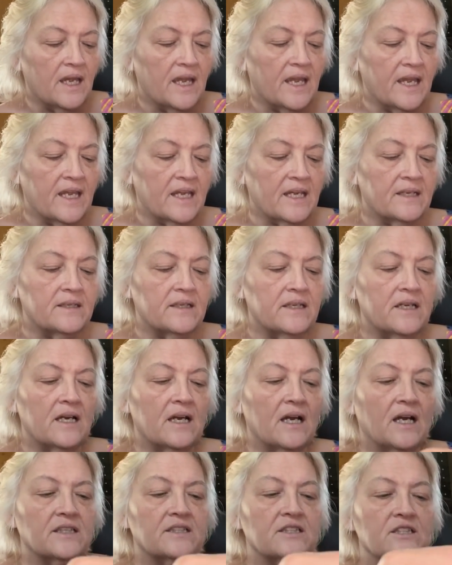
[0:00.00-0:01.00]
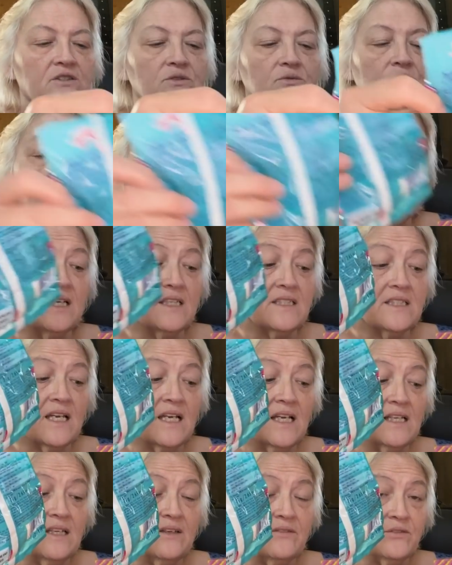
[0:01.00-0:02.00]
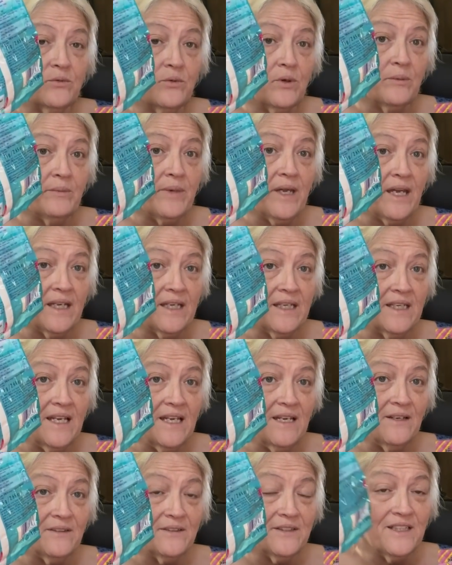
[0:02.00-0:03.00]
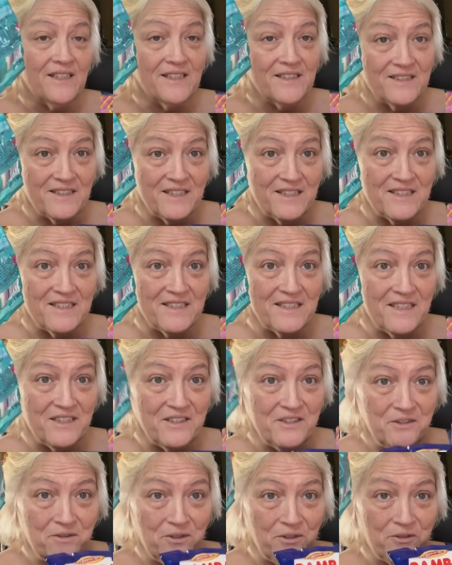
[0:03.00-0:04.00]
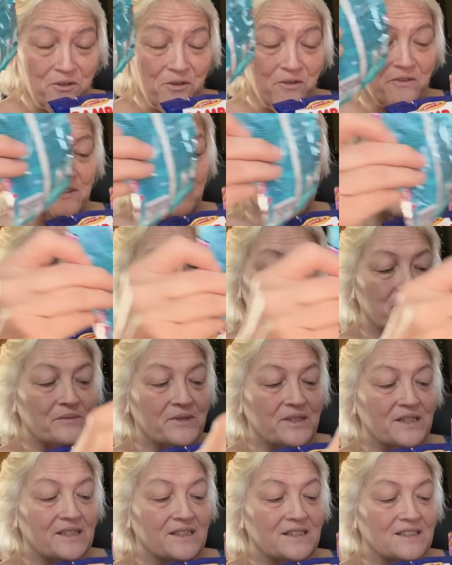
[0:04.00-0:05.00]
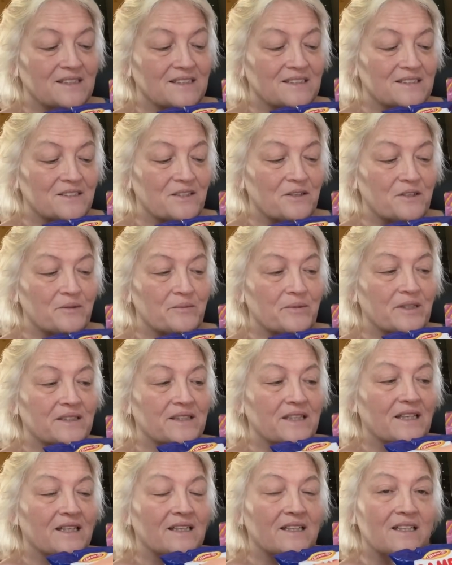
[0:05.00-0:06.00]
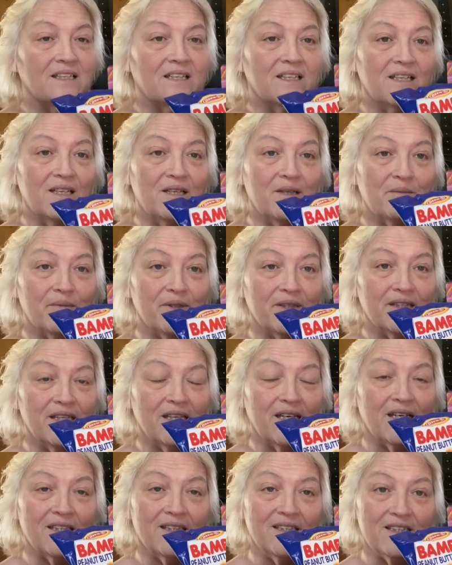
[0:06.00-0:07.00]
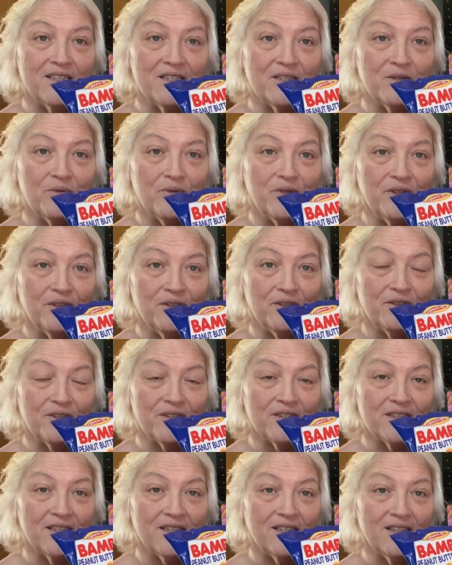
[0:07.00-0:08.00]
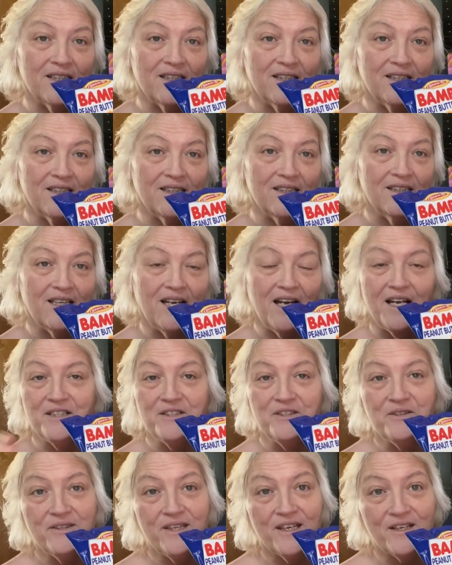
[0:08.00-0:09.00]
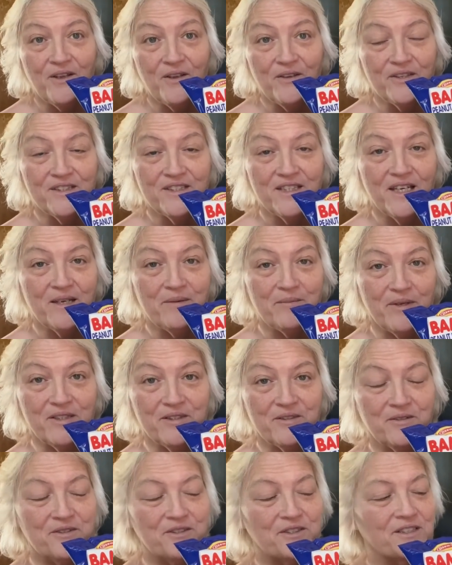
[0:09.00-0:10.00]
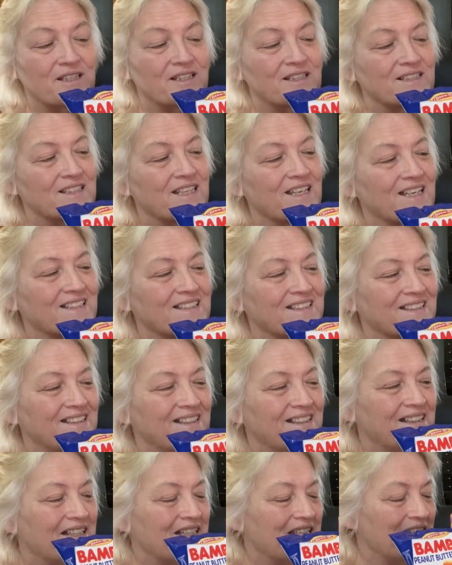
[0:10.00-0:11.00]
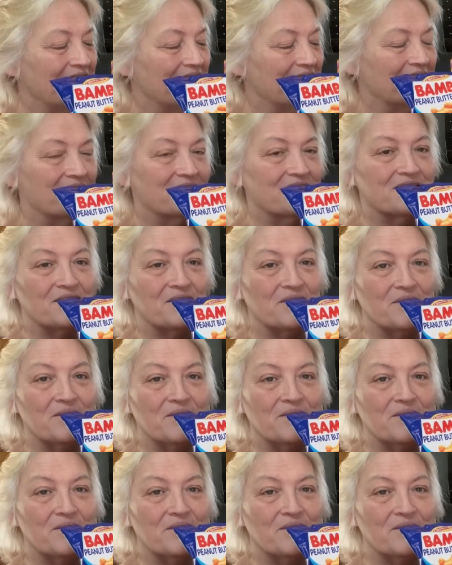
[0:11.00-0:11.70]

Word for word: And I just realized I left one packet out. As I said I do, I'll go over this in a minute. Sorry about that. But yeah, this is what it looks like. I do that all the time. I told you guys that. So